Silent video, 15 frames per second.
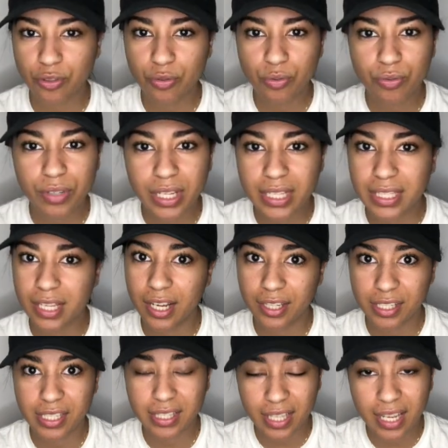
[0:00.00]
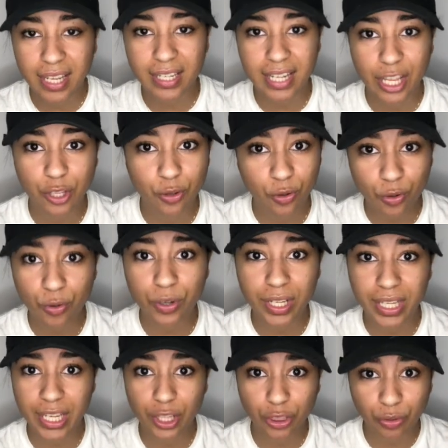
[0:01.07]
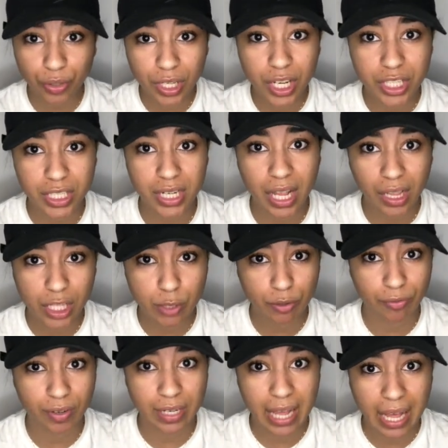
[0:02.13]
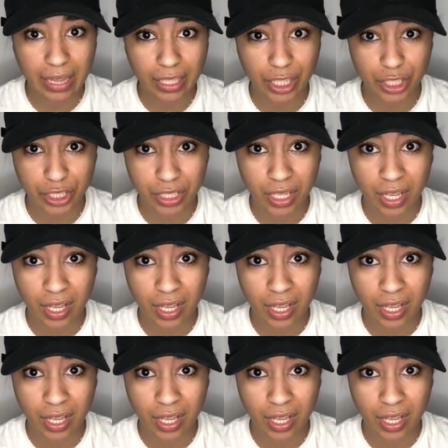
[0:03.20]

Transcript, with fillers: you need to understand that you're going to get $300 worth of knowledge.